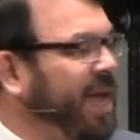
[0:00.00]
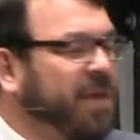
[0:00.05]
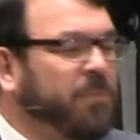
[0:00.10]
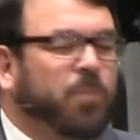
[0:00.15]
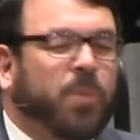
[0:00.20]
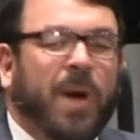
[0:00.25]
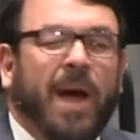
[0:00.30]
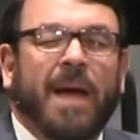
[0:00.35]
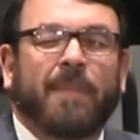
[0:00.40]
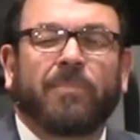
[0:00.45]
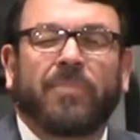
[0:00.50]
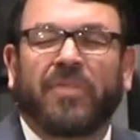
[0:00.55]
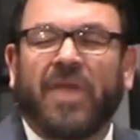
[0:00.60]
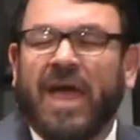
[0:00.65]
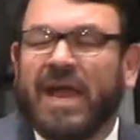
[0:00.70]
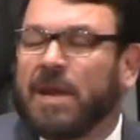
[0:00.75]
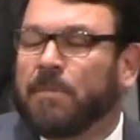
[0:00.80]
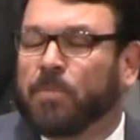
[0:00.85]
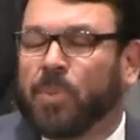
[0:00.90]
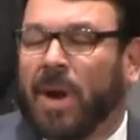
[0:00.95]
he
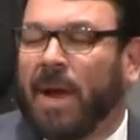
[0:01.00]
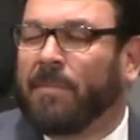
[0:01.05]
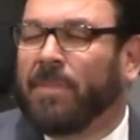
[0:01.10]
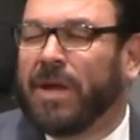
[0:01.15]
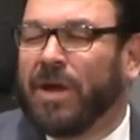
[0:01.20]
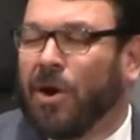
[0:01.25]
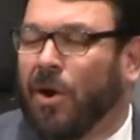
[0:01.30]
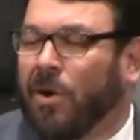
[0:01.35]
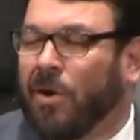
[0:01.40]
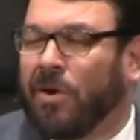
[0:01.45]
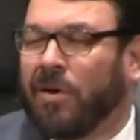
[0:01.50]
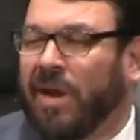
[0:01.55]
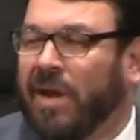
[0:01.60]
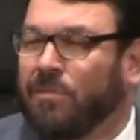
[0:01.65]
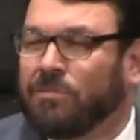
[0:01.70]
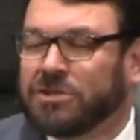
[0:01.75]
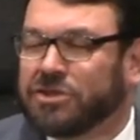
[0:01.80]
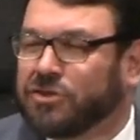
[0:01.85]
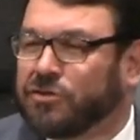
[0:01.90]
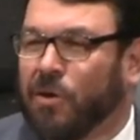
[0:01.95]
prob- they'd have probably
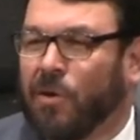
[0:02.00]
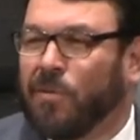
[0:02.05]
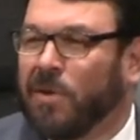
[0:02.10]
heard he was